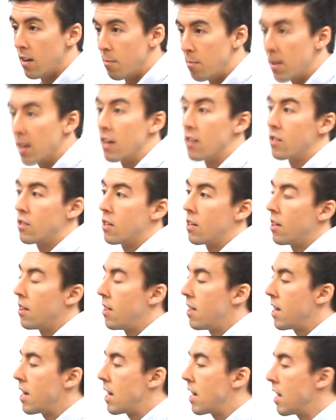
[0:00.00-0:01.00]
Because
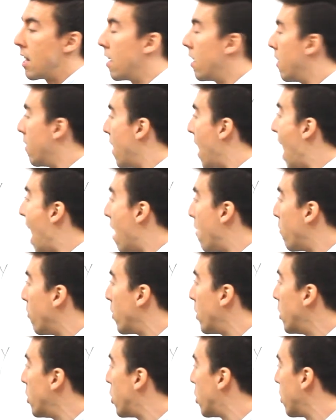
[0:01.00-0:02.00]
the
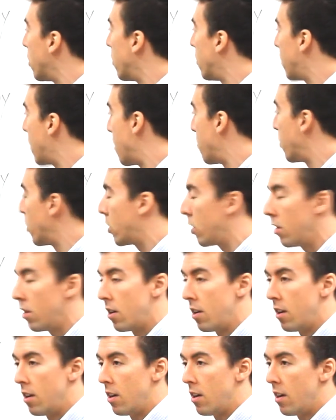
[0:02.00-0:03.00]
average temperature
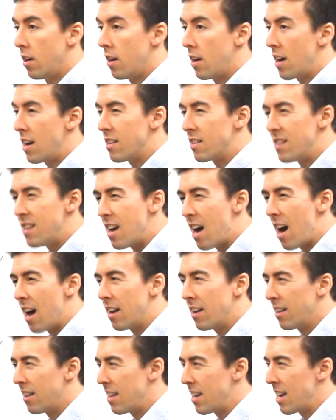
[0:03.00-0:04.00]
is
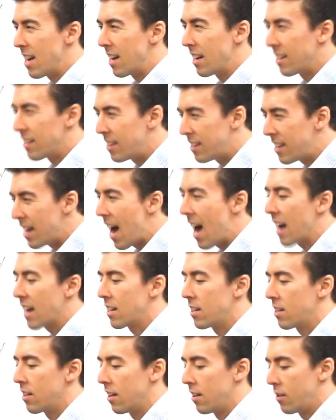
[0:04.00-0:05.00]
not the
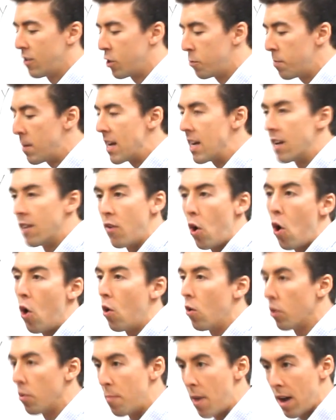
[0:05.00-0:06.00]
exact speed of
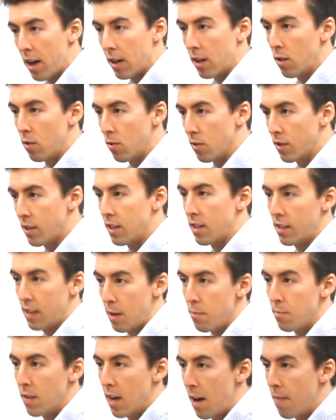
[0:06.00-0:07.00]
all the molecules at the
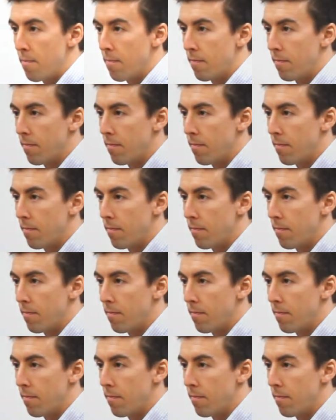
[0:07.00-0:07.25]
same time.